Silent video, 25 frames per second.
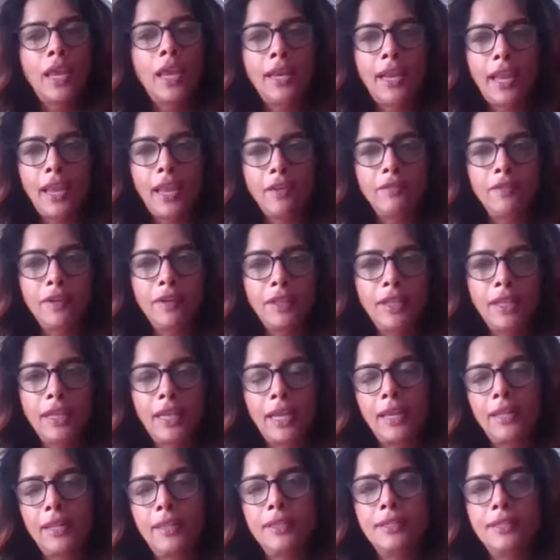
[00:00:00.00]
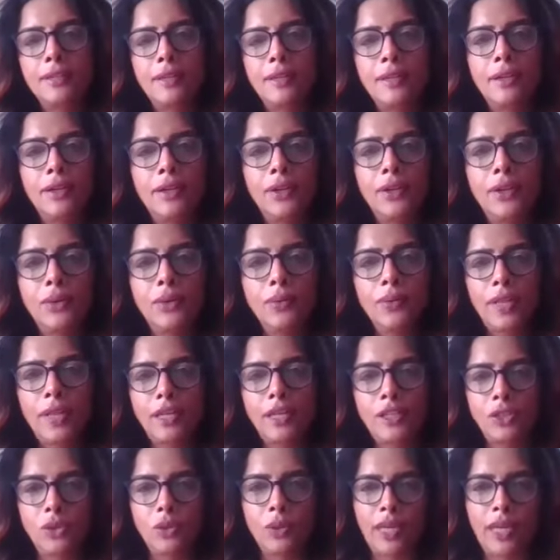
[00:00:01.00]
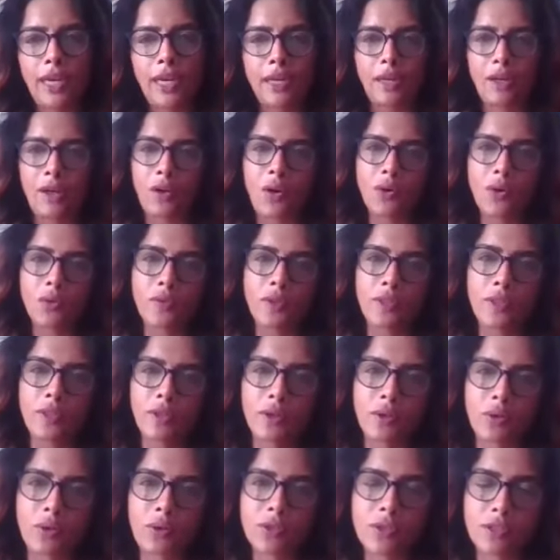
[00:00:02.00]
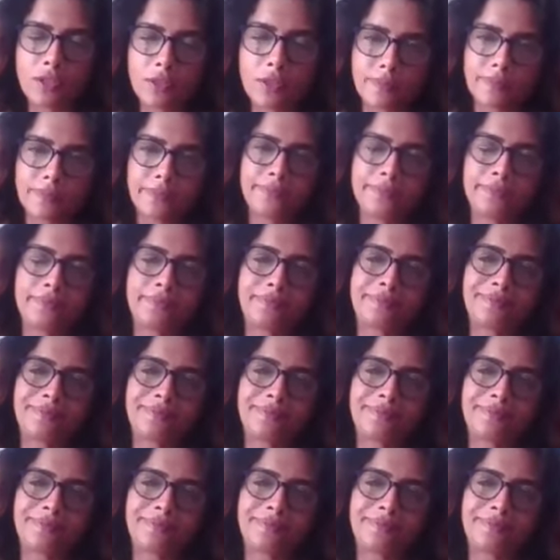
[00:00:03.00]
and everything else that you get along with the course?